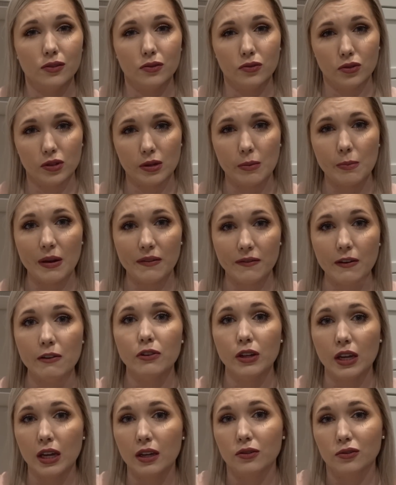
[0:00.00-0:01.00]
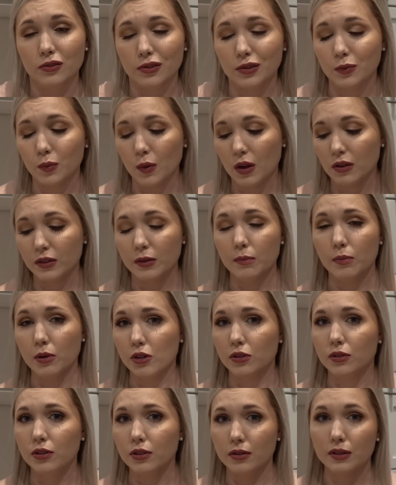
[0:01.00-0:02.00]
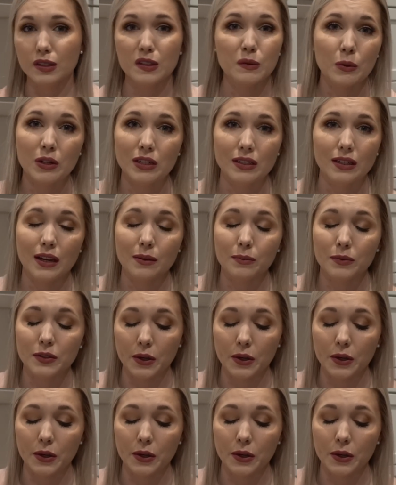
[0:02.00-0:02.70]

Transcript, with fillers: Those are some of my favorite candles as well to burn during the springtime.